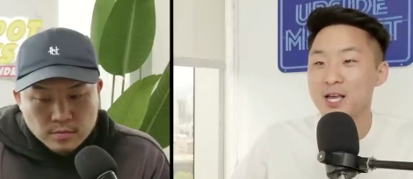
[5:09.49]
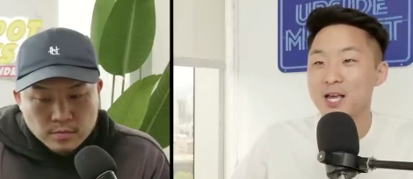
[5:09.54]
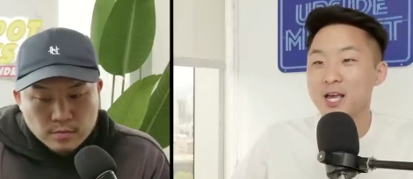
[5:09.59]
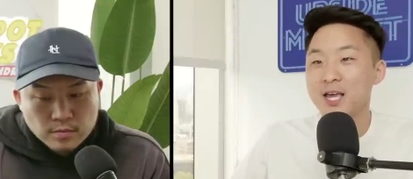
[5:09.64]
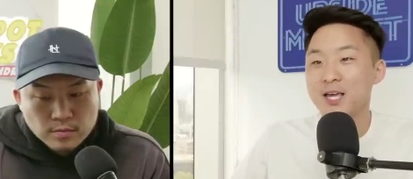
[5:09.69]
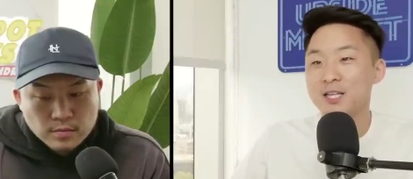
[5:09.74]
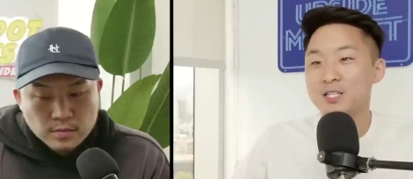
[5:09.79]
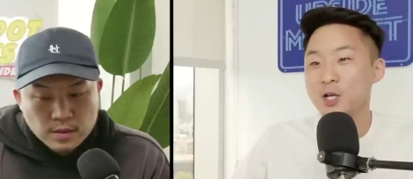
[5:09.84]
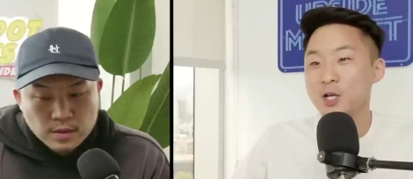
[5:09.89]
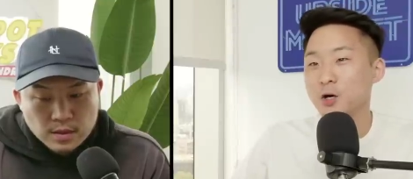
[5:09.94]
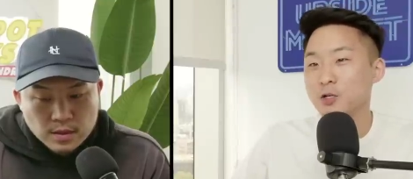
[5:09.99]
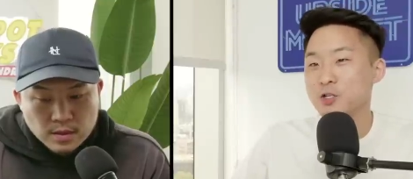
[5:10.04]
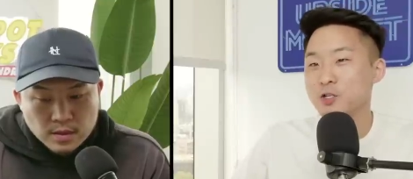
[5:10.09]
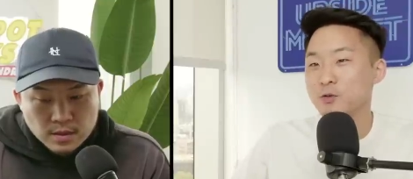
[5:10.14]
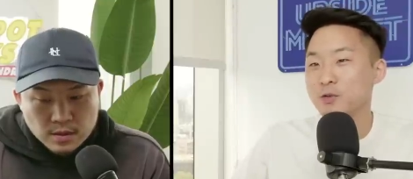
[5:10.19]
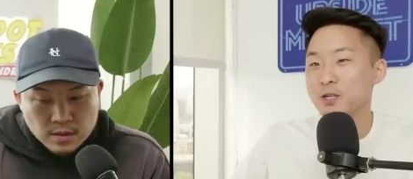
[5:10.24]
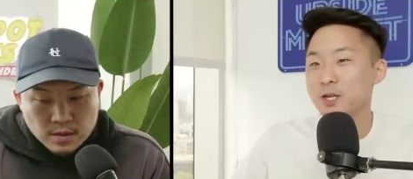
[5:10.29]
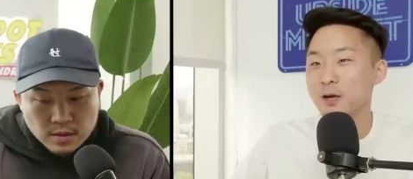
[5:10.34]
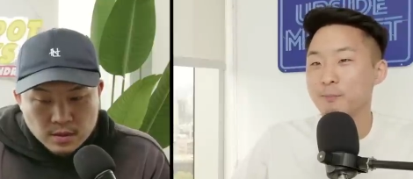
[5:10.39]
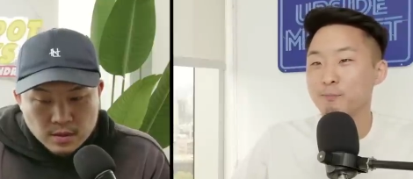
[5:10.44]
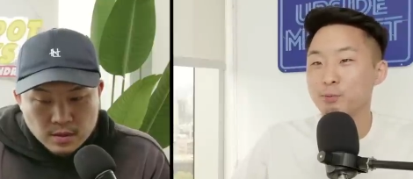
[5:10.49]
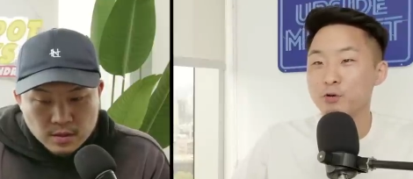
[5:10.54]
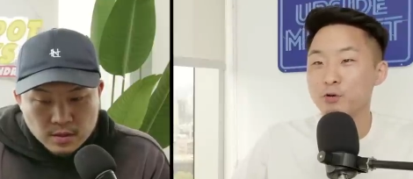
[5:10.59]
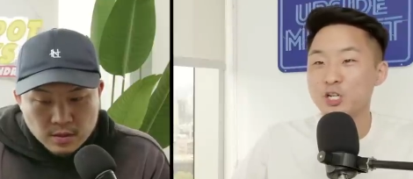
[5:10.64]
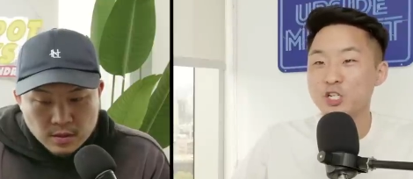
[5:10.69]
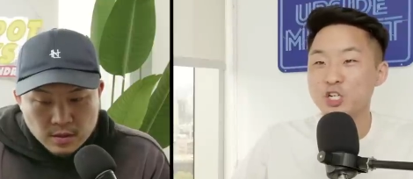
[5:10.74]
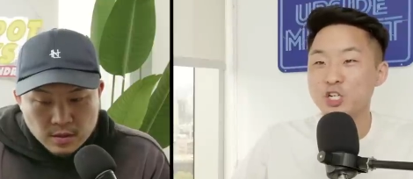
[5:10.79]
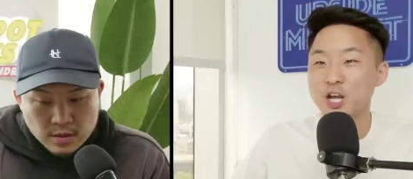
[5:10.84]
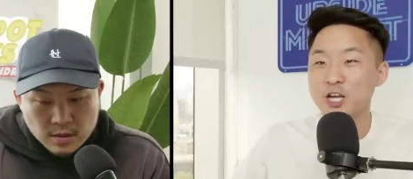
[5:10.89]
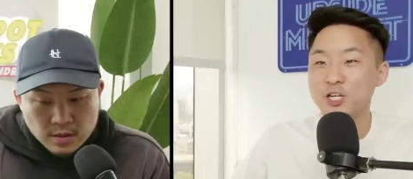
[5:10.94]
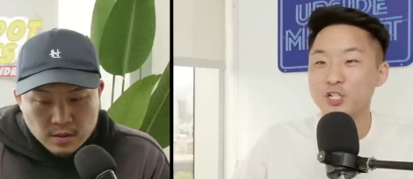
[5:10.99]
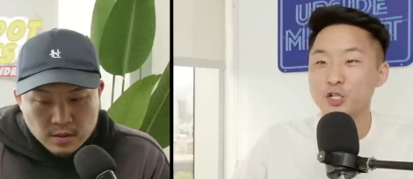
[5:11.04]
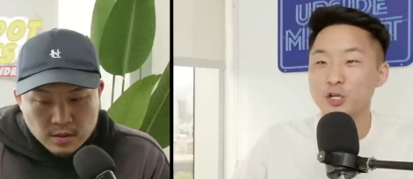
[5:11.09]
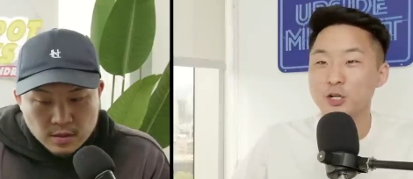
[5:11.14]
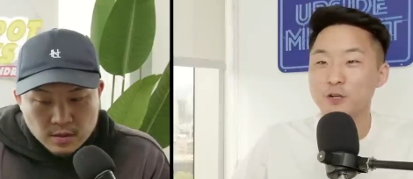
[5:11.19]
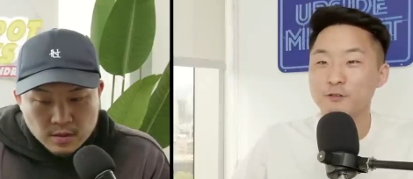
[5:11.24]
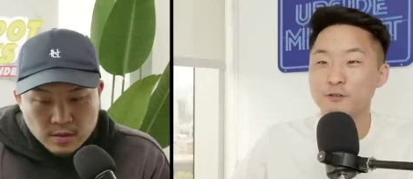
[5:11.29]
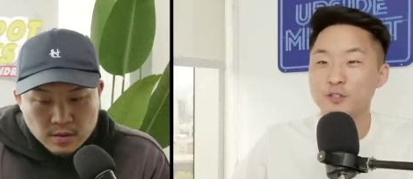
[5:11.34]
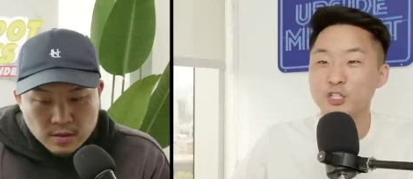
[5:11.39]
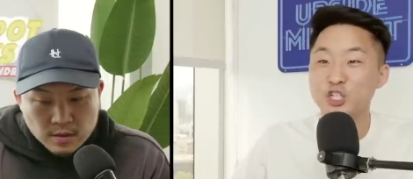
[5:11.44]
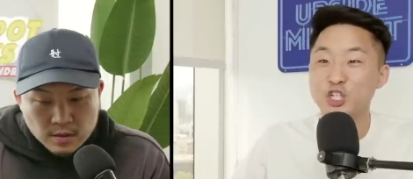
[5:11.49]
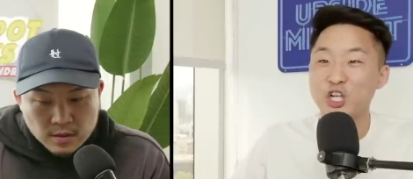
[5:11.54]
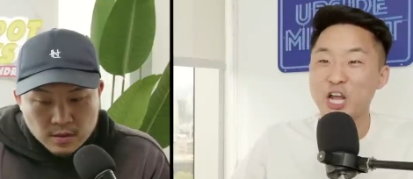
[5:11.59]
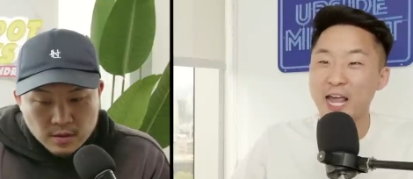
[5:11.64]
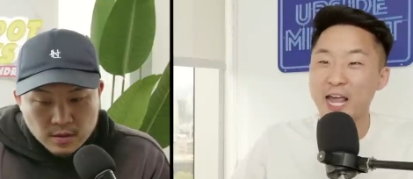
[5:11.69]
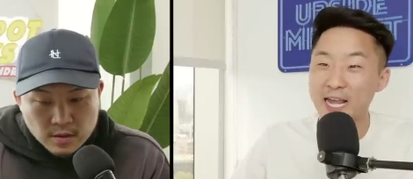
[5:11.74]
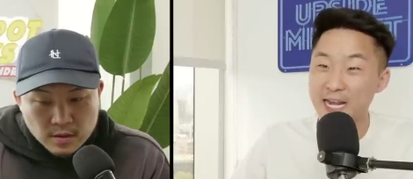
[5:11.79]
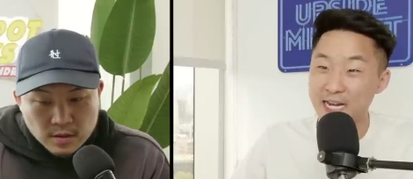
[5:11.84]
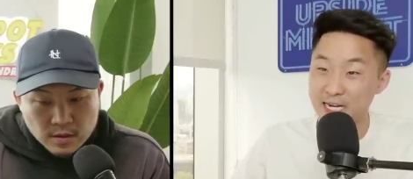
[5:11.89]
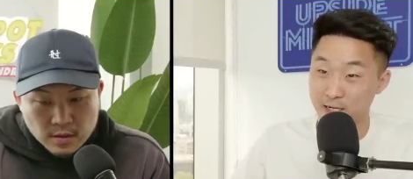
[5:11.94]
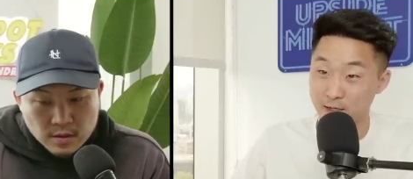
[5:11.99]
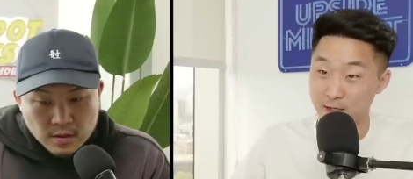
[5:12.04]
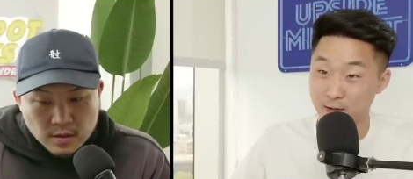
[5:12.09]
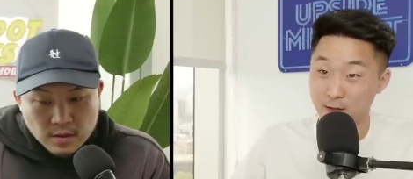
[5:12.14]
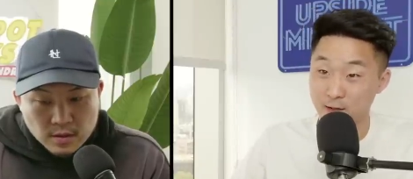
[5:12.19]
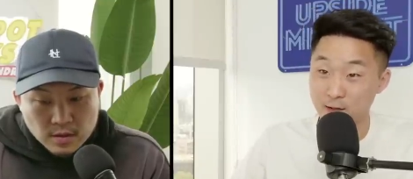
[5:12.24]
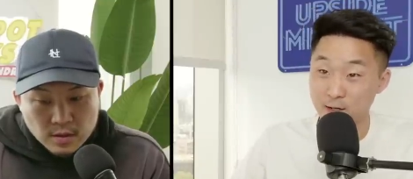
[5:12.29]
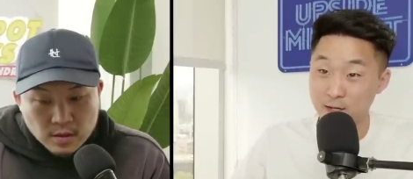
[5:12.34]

Speaker 1: It's also the appreciation of jade.